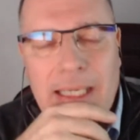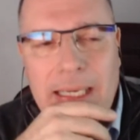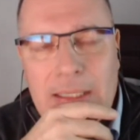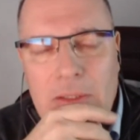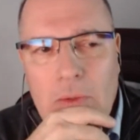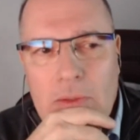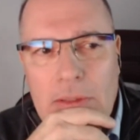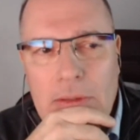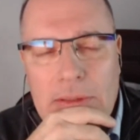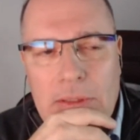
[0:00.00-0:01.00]

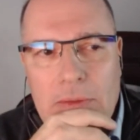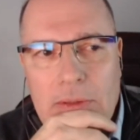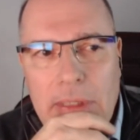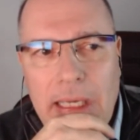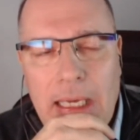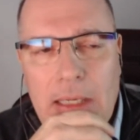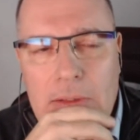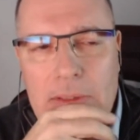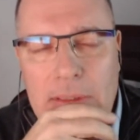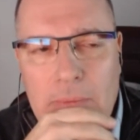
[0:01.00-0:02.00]
total
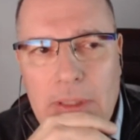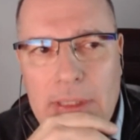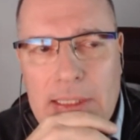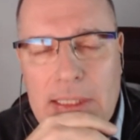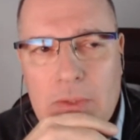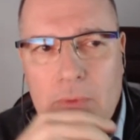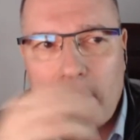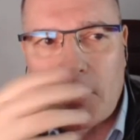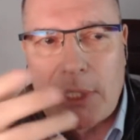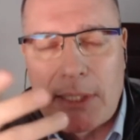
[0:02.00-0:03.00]
chaos, well, it is
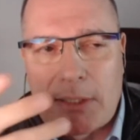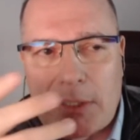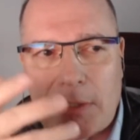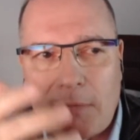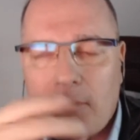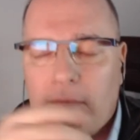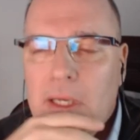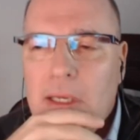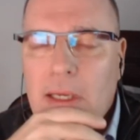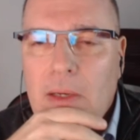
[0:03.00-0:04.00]
representative of
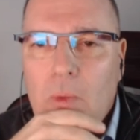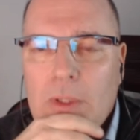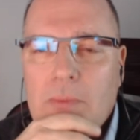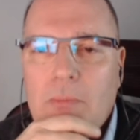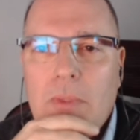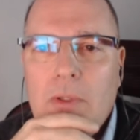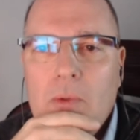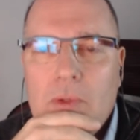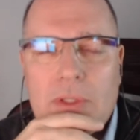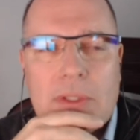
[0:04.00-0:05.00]
what
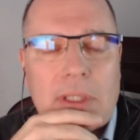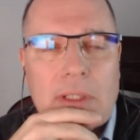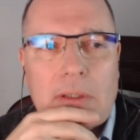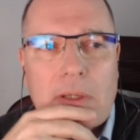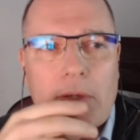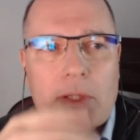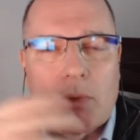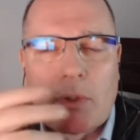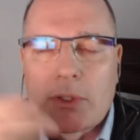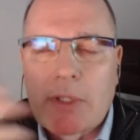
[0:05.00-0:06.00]
most knowledge
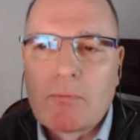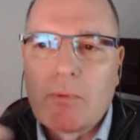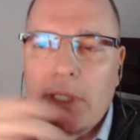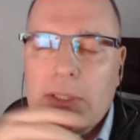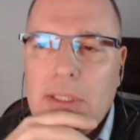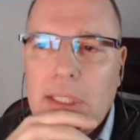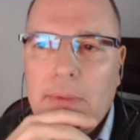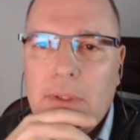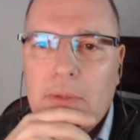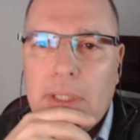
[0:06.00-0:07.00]
work software
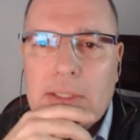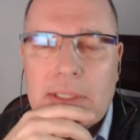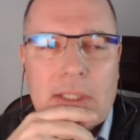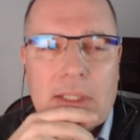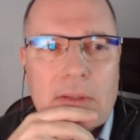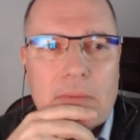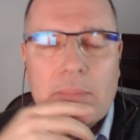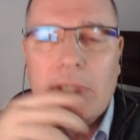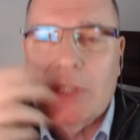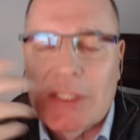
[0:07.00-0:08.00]
engineering organizations
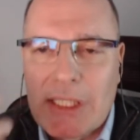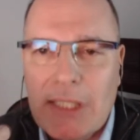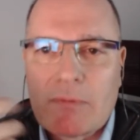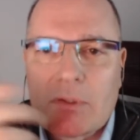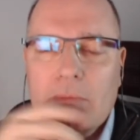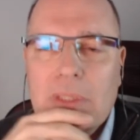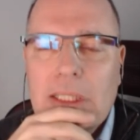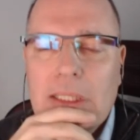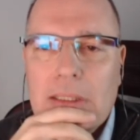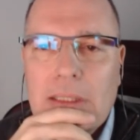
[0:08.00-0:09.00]
perceive to
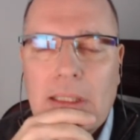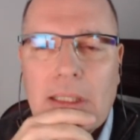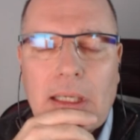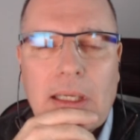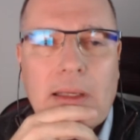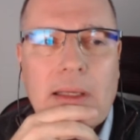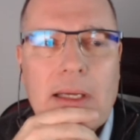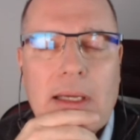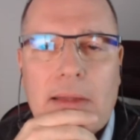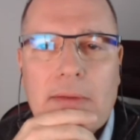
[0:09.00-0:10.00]
be
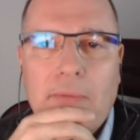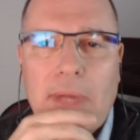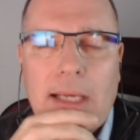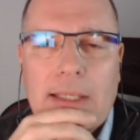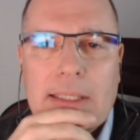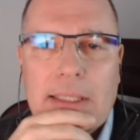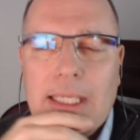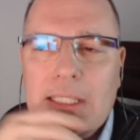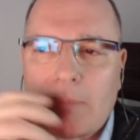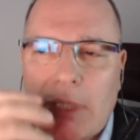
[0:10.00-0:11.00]
the reality,
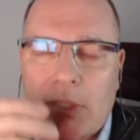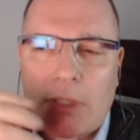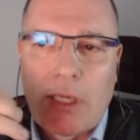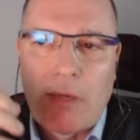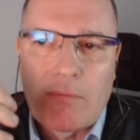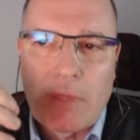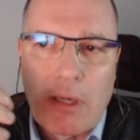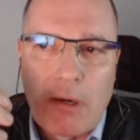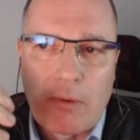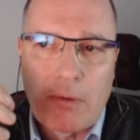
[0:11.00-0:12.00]
especially if they
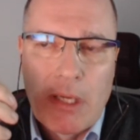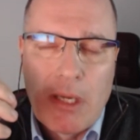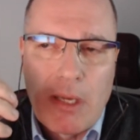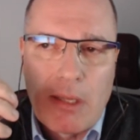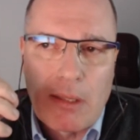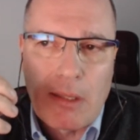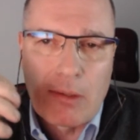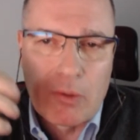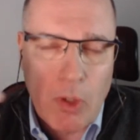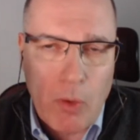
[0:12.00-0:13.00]
are
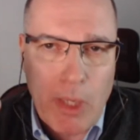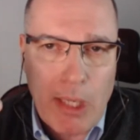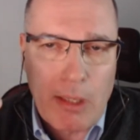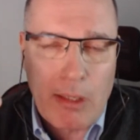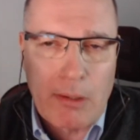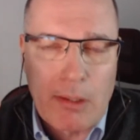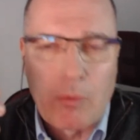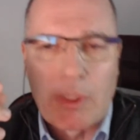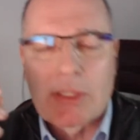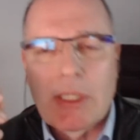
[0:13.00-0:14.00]
growing
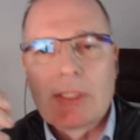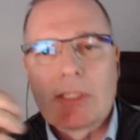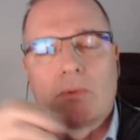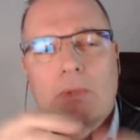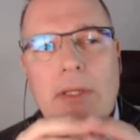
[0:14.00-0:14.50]
organizations where they